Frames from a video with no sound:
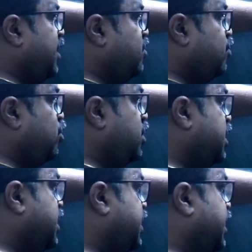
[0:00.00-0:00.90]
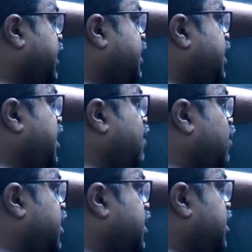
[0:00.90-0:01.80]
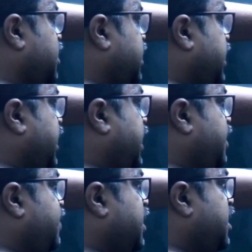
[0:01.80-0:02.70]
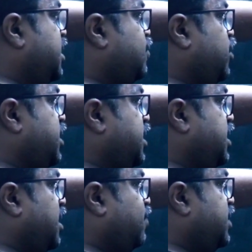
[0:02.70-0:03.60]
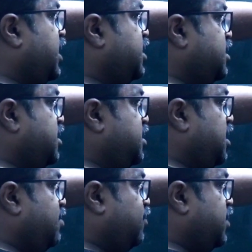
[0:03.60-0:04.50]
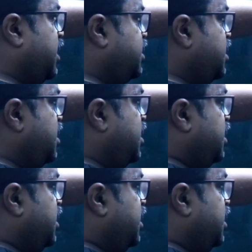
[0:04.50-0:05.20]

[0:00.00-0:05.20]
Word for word: to the plane of the board, directed inward. And if the current is flowing in the upward direction, same upward direction,